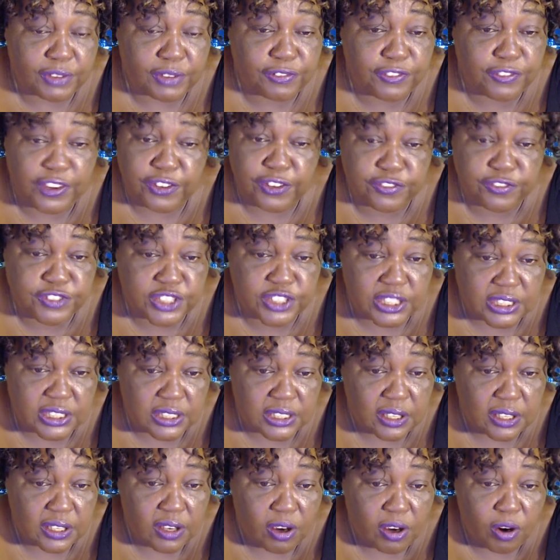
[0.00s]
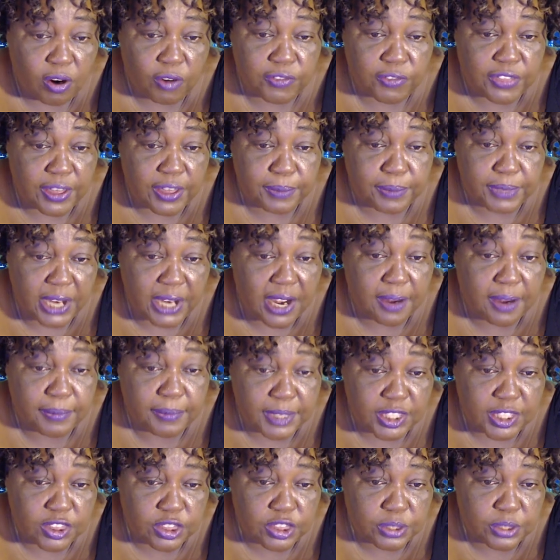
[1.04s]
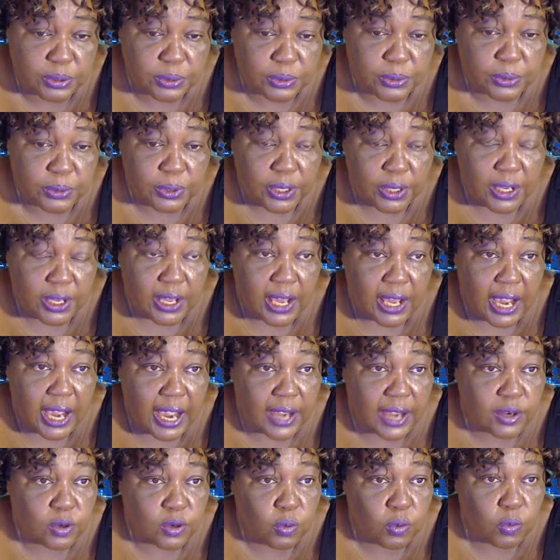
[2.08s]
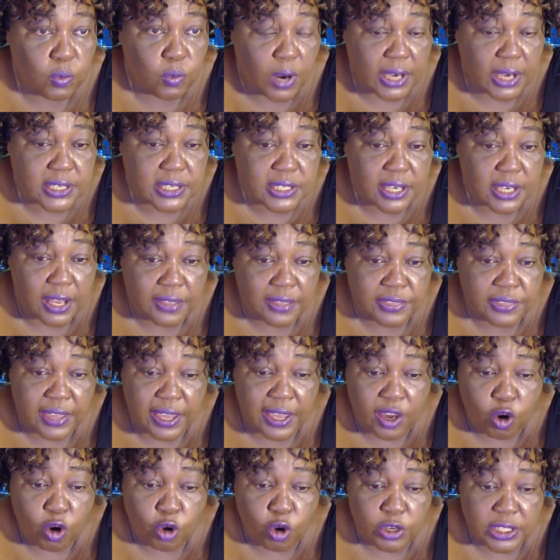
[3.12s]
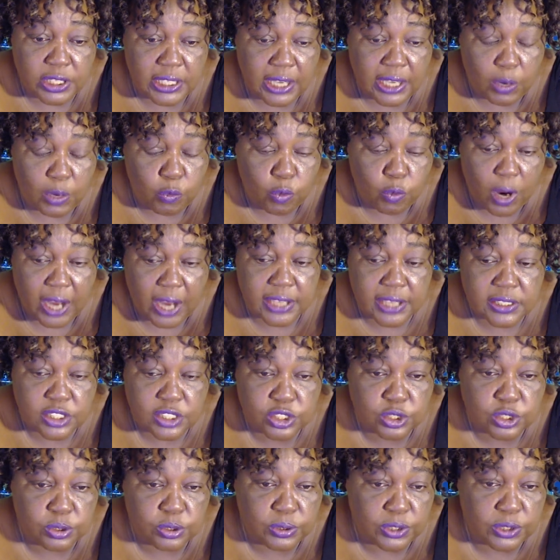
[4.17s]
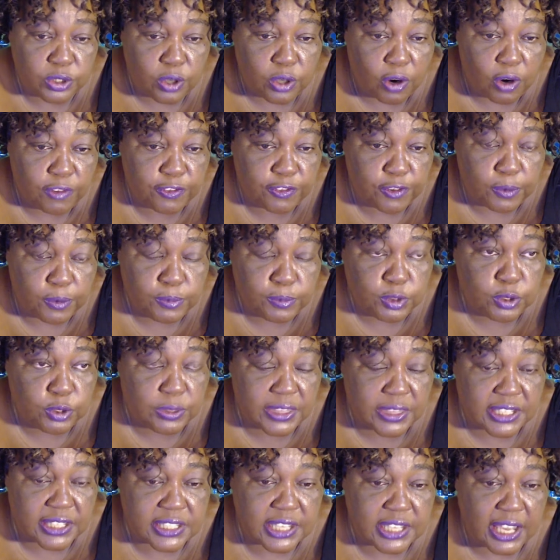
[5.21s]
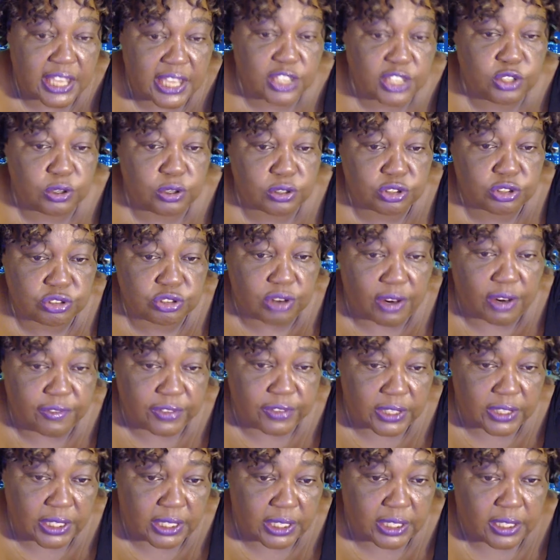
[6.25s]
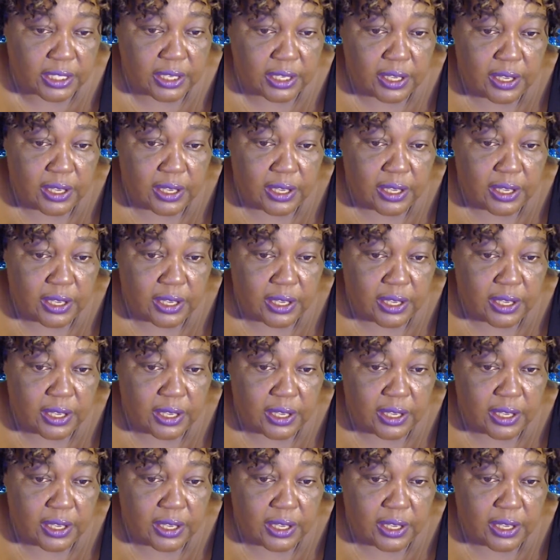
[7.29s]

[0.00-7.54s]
50 of them coming through and what they only want to know from you the day you're traveling.